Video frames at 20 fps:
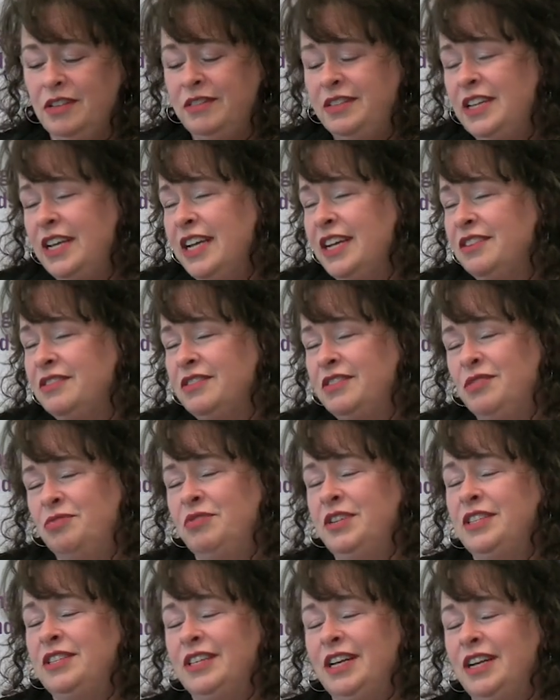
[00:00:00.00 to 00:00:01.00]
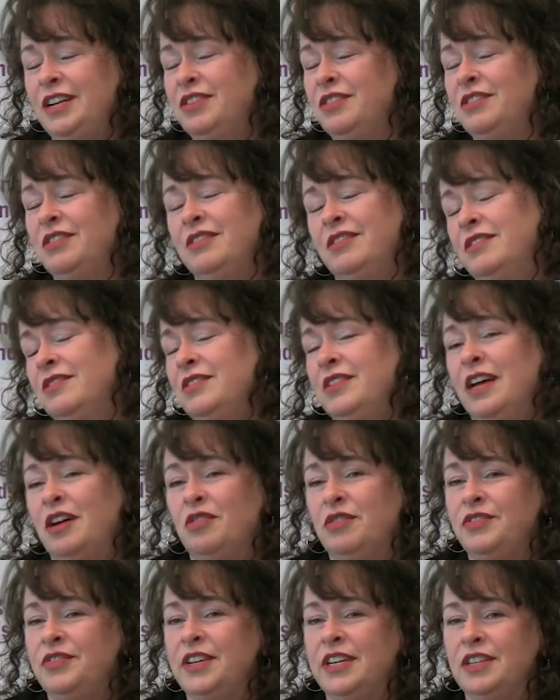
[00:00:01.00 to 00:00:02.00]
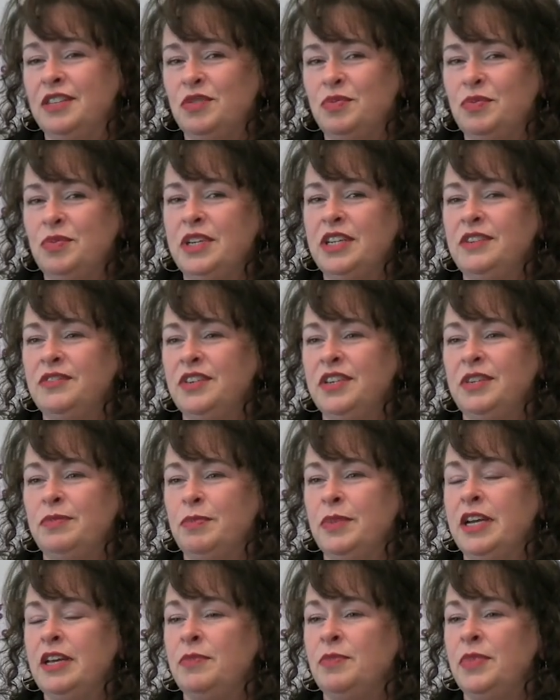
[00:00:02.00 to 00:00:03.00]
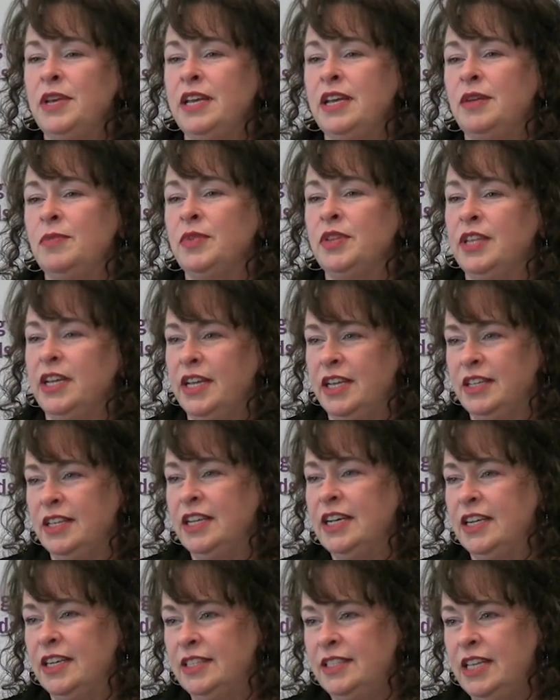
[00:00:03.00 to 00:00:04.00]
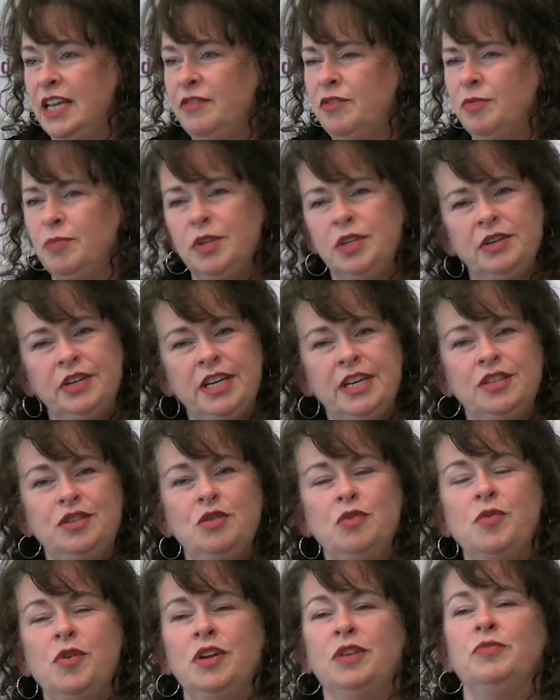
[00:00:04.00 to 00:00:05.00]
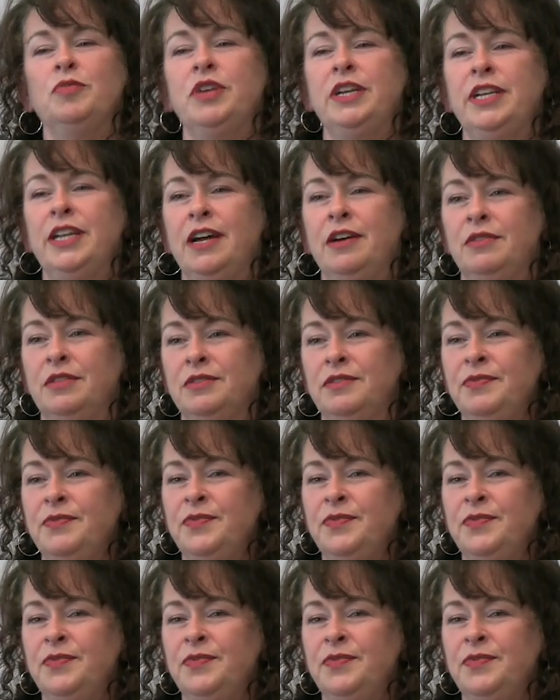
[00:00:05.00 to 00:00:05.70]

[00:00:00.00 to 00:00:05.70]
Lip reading: dance recital outfits, whatever it might be, but they got to save them, but their kids don't want them right now.